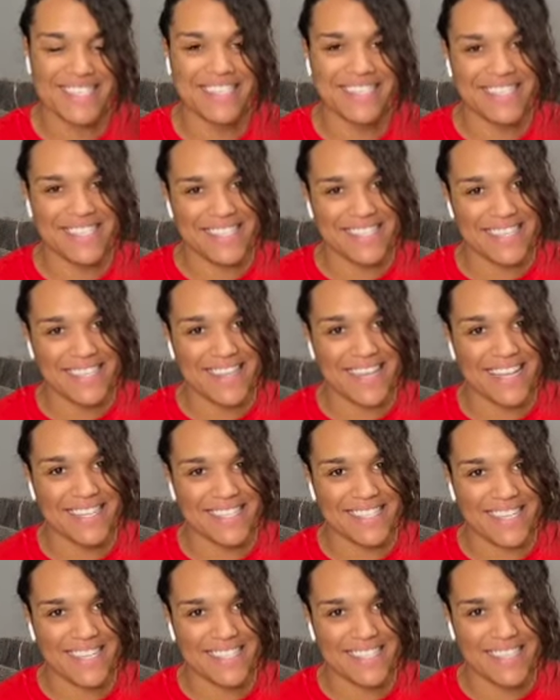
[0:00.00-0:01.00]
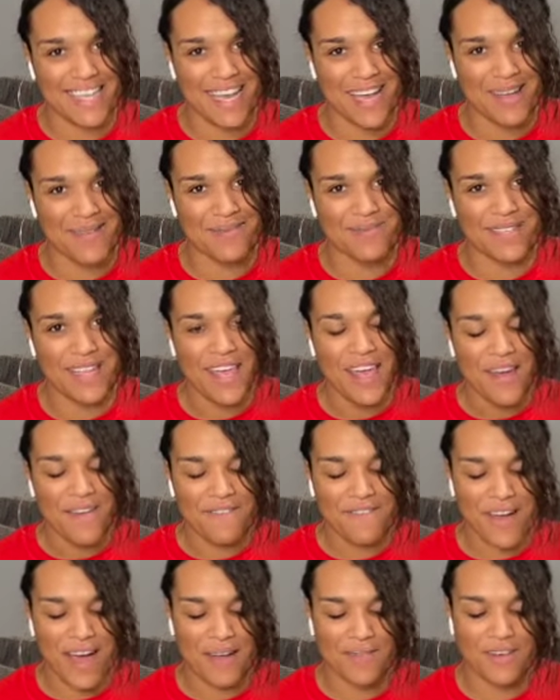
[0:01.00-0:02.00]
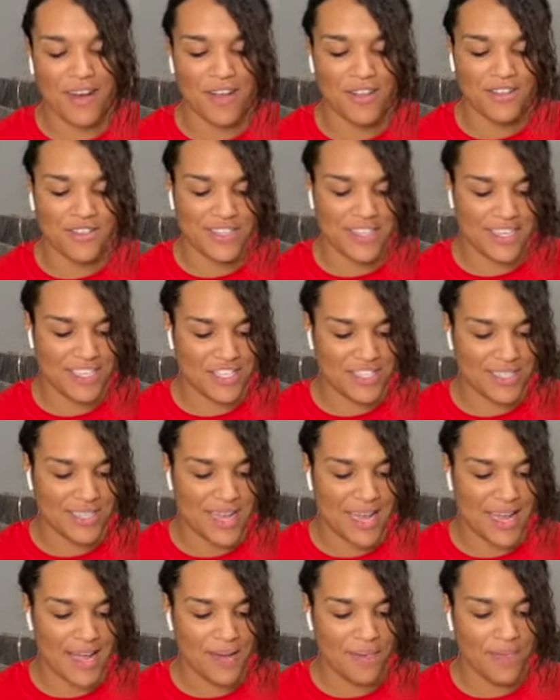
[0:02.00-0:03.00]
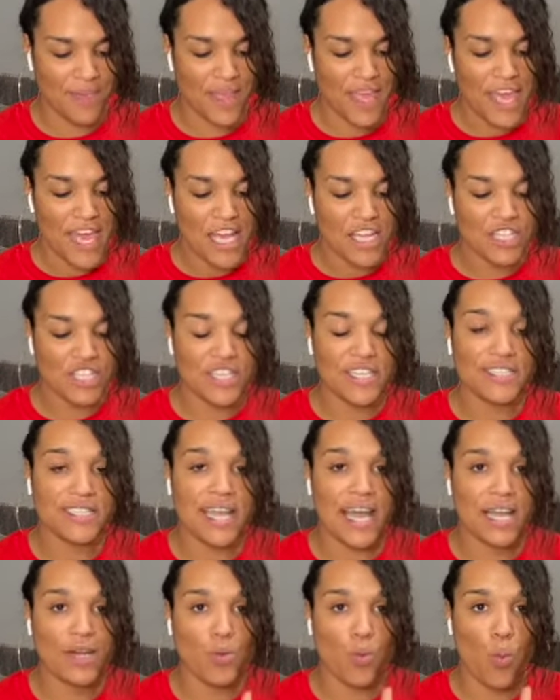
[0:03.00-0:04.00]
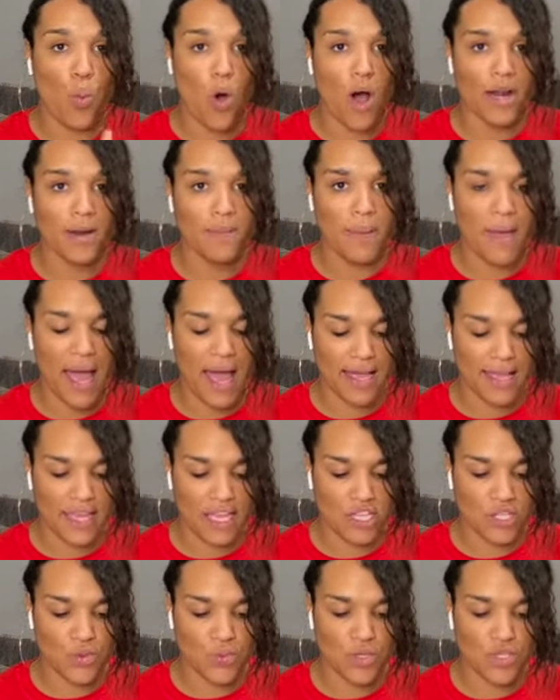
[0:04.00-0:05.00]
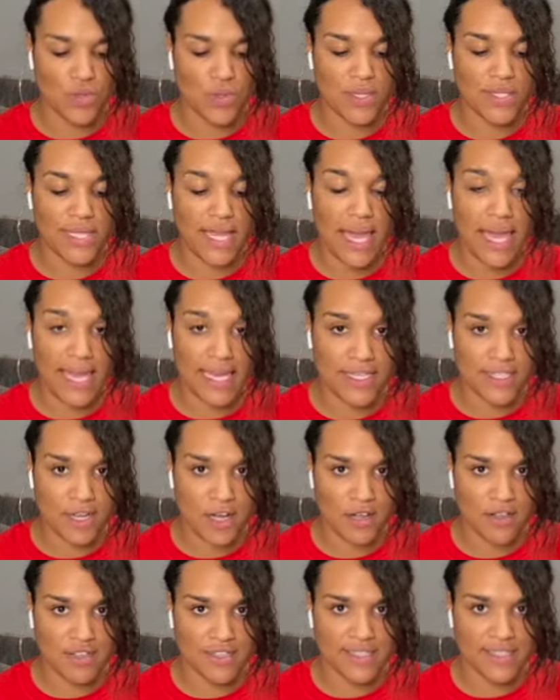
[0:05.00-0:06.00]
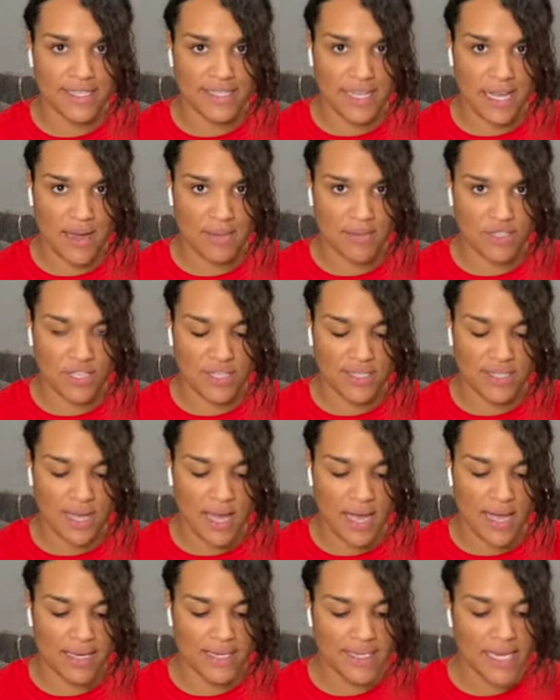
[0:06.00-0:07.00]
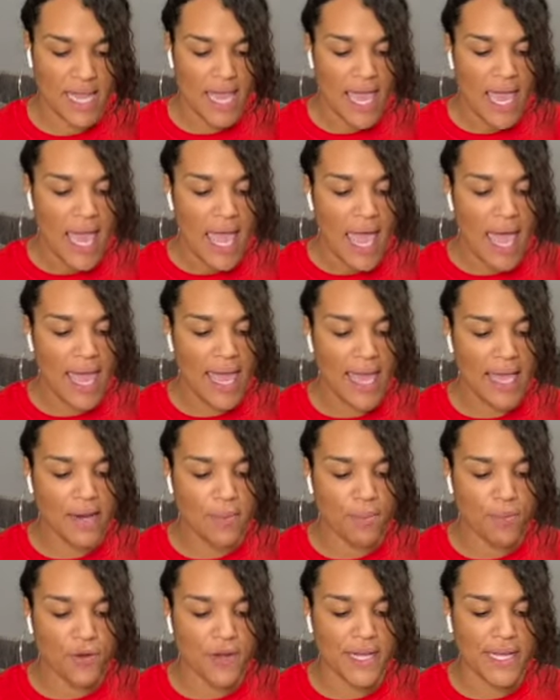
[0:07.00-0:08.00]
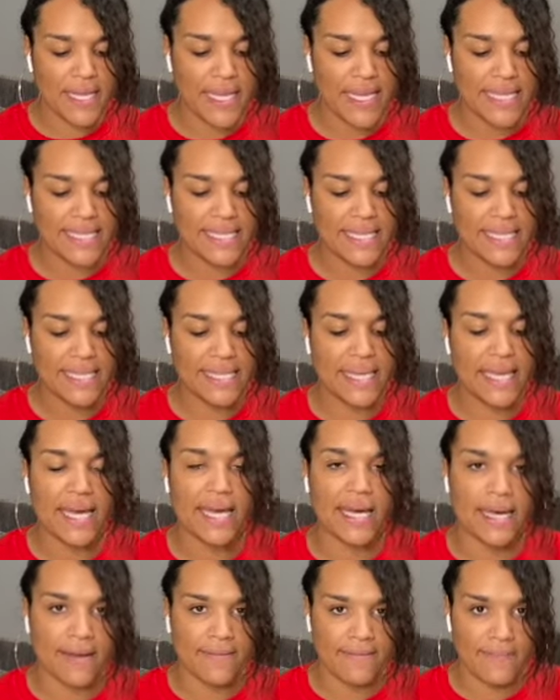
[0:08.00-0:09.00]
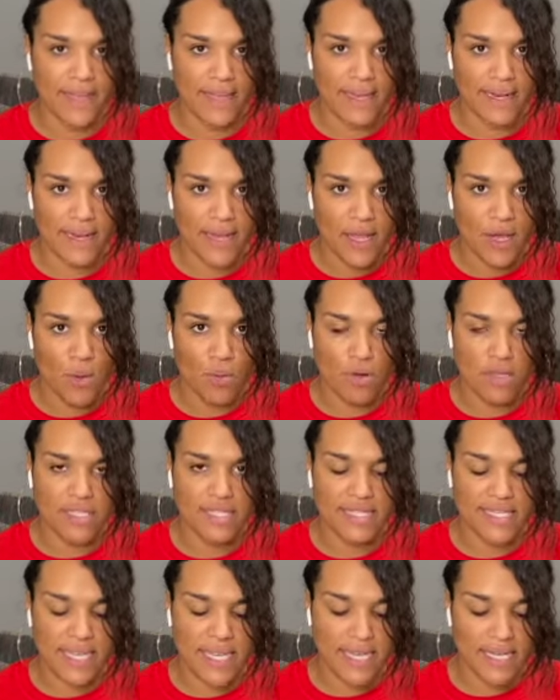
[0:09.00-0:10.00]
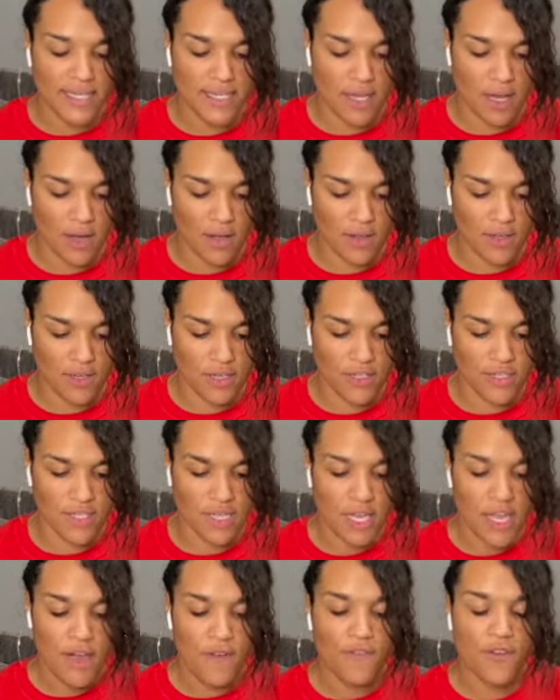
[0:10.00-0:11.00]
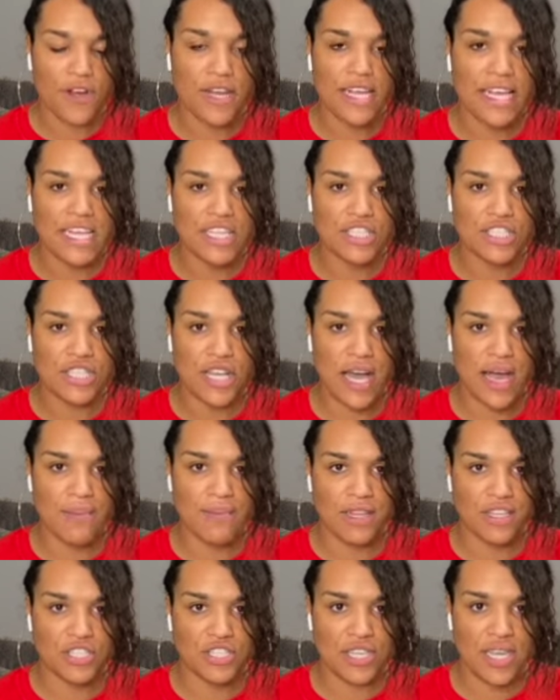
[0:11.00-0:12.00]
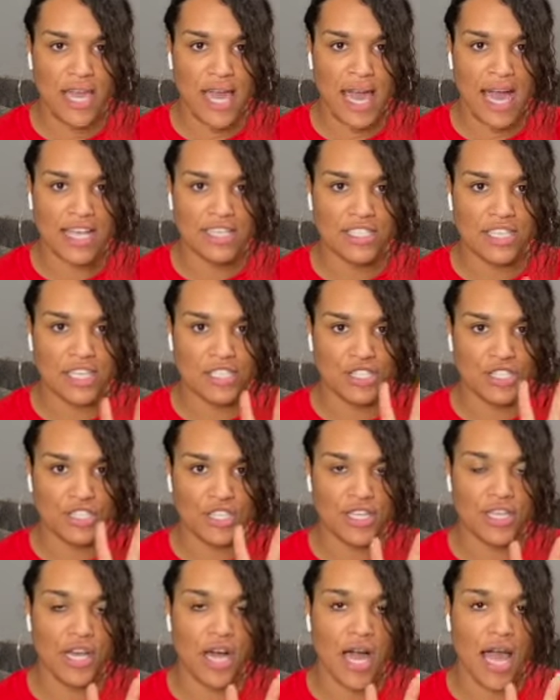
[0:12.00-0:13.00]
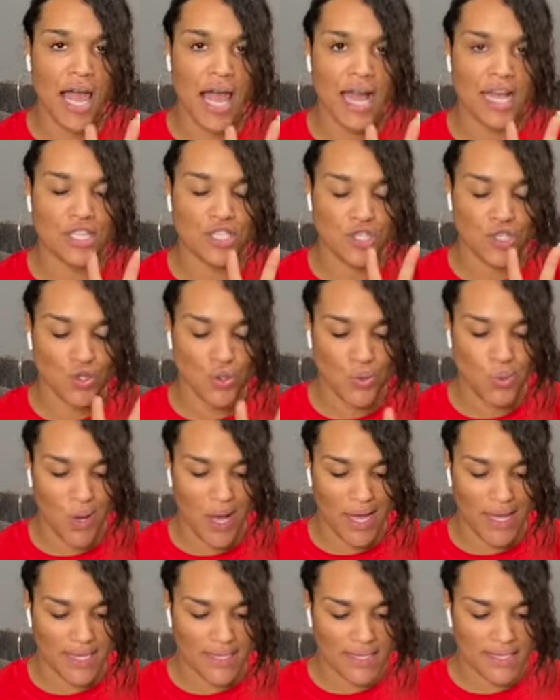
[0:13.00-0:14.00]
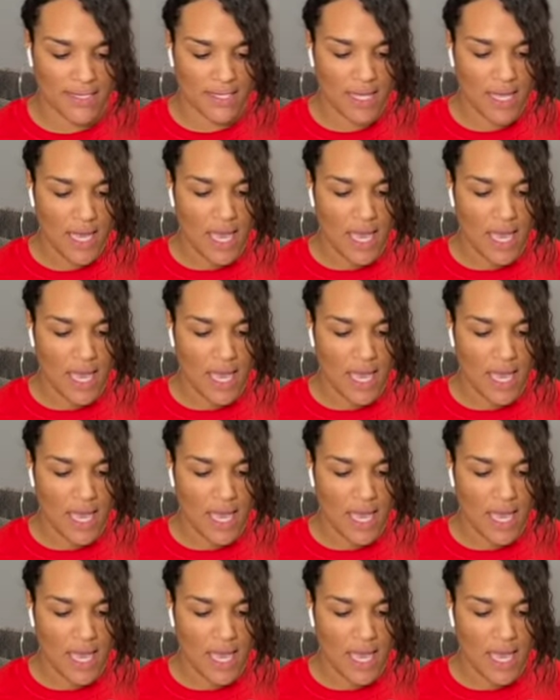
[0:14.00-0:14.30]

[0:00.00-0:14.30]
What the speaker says: She did that 6 times, $5 each time. She signed one package, which was $8 the time she signed, and preheating the oven was $10 for each time that she asked, and she got asked twice.